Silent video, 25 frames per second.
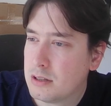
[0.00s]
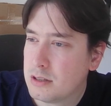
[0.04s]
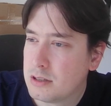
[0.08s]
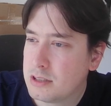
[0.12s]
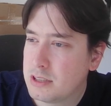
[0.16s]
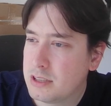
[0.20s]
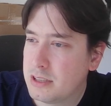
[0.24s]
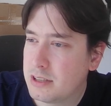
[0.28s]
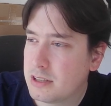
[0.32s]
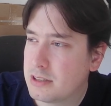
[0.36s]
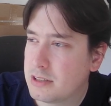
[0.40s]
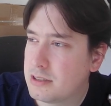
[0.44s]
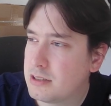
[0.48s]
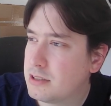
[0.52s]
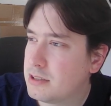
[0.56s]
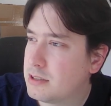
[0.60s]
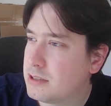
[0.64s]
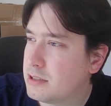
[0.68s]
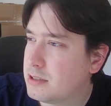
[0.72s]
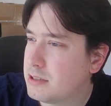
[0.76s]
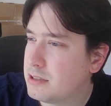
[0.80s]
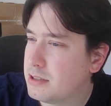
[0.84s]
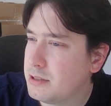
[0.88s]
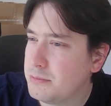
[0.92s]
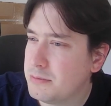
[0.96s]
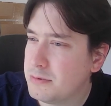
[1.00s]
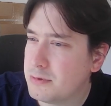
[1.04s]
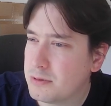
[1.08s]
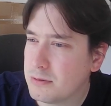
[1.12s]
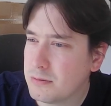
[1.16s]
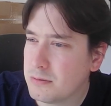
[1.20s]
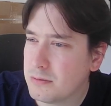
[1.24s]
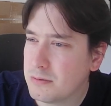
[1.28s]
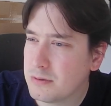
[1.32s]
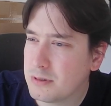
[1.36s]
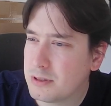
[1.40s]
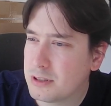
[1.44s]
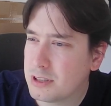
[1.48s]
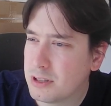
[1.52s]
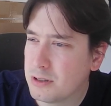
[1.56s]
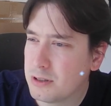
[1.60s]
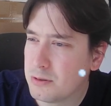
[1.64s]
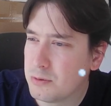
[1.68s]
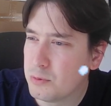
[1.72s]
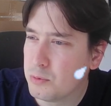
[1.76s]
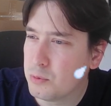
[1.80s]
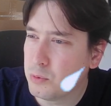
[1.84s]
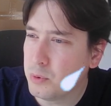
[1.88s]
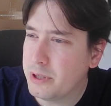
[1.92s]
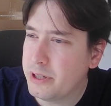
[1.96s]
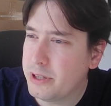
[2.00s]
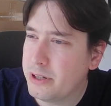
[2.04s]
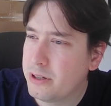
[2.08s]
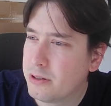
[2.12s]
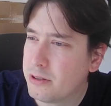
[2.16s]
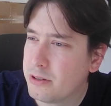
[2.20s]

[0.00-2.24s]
See, that's just so weird.